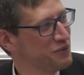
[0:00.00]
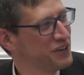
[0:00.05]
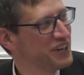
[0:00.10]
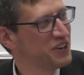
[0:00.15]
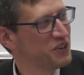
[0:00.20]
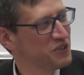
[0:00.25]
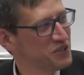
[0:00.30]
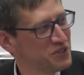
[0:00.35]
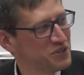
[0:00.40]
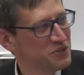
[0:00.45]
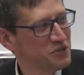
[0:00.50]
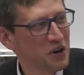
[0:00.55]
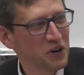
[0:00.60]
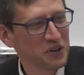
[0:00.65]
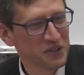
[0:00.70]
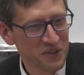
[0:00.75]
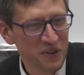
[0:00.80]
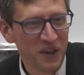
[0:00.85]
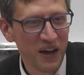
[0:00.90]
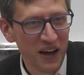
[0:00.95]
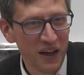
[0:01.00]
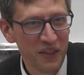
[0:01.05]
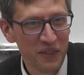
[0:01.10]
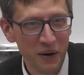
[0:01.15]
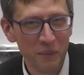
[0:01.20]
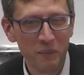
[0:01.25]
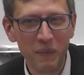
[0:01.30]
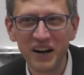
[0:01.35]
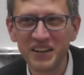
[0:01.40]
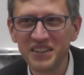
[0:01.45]
reconstruct their
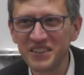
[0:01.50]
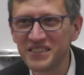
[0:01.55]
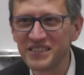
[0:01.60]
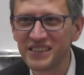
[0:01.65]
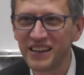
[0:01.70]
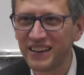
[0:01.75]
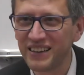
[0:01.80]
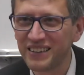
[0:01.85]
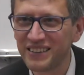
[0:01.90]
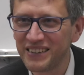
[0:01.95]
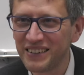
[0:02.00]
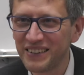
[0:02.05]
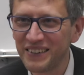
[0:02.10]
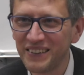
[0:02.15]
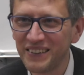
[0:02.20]
mindset.